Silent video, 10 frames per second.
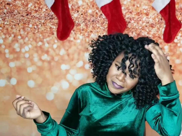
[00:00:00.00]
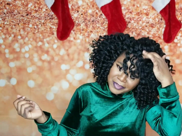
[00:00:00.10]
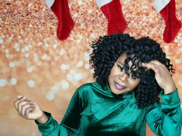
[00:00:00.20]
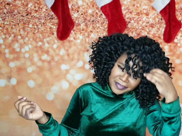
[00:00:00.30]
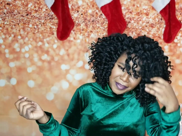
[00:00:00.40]

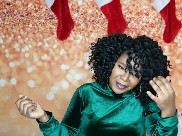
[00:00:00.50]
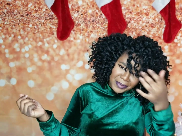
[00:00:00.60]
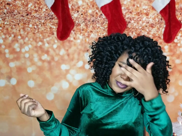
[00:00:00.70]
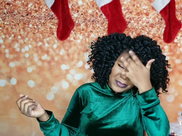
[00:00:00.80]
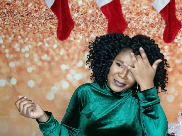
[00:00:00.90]
This is kind
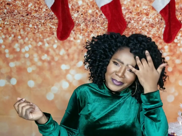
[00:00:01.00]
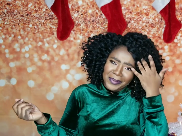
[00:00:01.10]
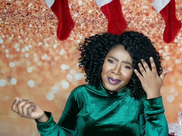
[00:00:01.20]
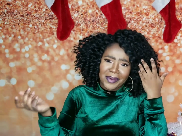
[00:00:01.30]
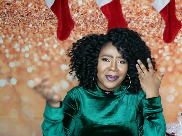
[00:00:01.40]
of cute.
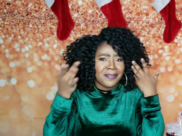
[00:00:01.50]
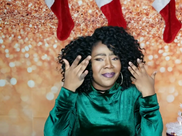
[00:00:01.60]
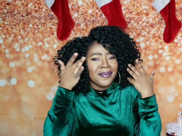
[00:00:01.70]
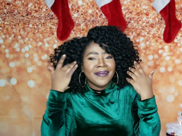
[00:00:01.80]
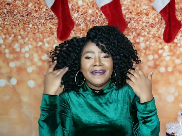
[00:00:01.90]

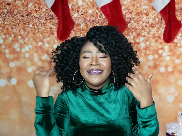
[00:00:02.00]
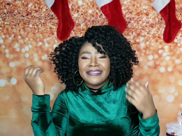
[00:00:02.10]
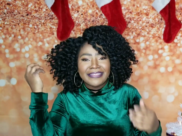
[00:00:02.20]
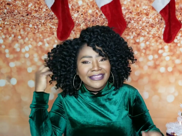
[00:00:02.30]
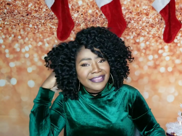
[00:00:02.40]
Oh!
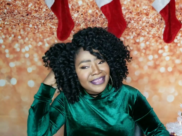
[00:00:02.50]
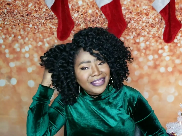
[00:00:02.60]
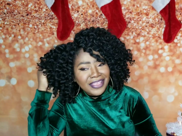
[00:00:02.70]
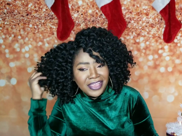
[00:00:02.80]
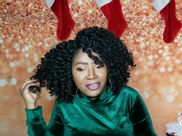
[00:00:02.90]
This
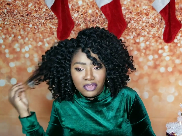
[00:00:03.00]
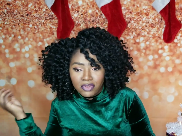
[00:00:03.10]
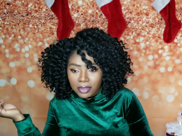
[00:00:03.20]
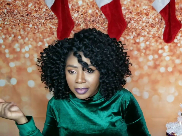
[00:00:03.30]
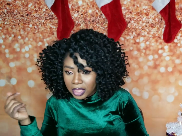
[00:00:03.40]
is
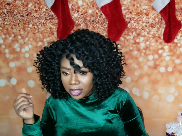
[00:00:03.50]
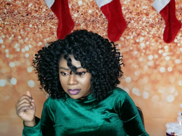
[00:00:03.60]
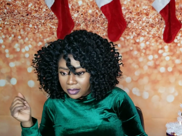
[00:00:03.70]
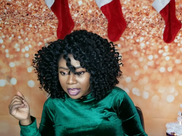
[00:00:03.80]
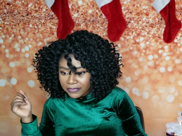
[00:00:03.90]
extremely
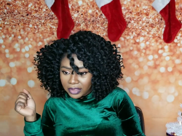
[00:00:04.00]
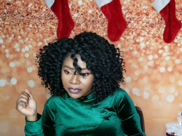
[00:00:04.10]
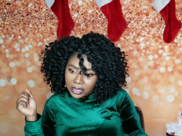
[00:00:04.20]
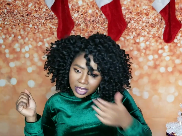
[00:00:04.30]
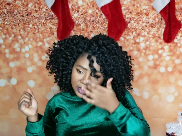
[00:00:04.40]
cute. I've
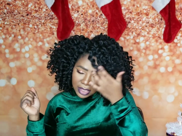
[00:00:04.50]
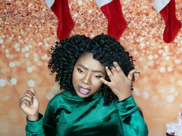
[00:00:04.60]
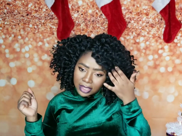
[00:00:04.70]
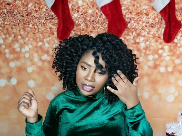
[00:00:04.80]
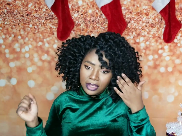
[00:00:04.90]
never done
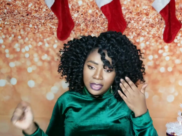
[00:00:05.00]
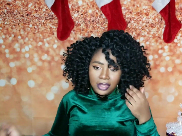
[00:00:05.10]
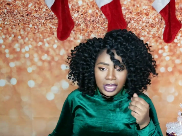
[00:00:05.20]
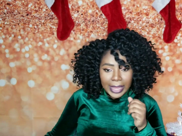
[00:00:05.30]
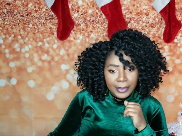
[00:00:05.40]

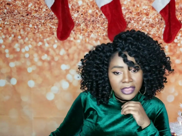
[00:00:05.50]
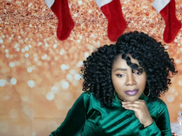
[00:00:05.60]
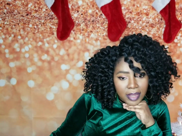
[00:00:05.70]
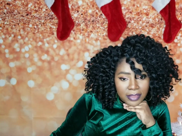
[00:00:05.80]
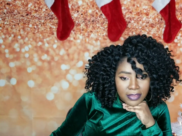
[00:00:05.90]
it. I'm about
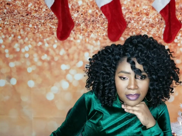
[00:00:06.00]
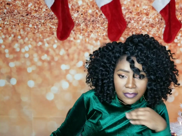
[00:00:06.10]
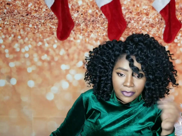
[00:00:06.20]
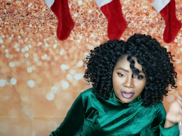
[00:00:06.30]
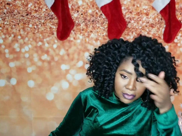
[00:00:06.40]
to rock this
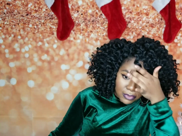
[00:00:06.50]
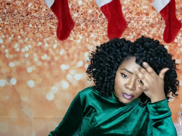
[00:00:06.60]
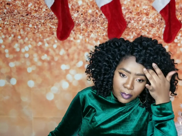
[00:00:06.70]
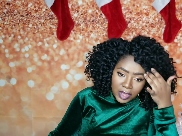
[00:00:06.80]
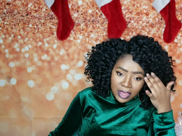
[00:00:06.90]
hair for another
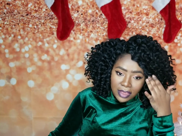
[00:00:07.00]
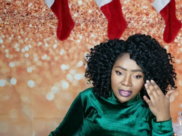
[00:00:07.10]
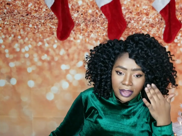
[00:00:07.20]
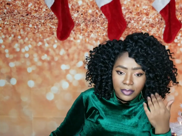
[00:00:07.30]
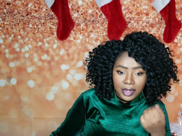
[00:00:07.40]
2
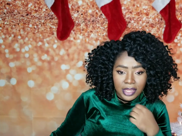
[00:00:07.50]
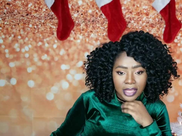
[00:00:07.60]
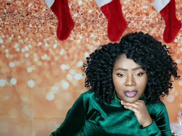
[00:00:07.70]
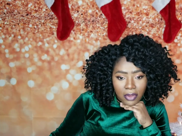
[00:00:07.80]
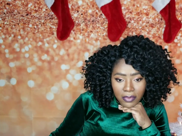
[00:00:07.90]
weeks. I don't want to
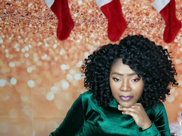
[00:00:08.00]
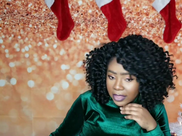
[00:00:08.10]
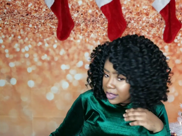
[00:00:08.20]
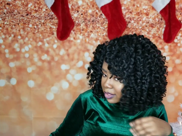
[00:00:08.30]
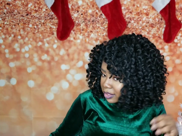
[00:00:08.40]
let go
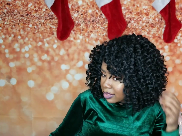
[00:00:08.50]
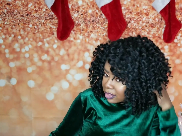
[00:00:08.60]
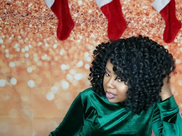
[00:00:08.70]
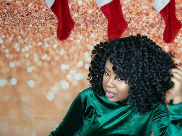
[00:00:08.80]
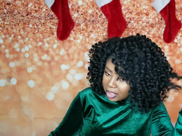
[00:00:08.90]
of it.
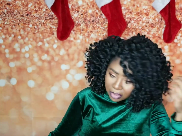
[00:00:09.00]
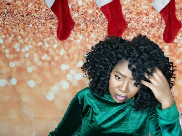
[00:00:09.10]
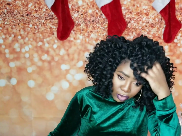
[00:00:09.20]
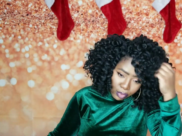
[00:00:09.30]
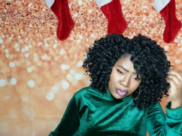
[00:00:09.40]

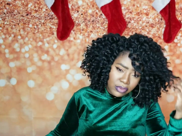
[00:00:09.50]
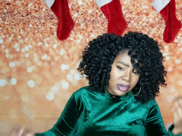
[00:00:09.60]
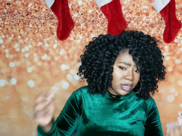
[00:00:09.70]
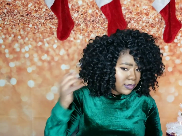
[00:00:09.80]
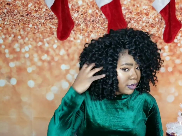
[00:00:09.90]
It's so
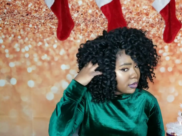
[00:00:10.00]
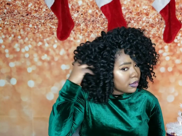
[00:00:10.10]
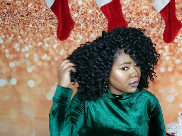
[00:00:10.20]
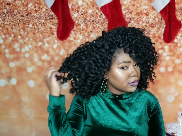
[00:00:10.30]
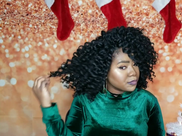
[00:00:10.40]
adorable.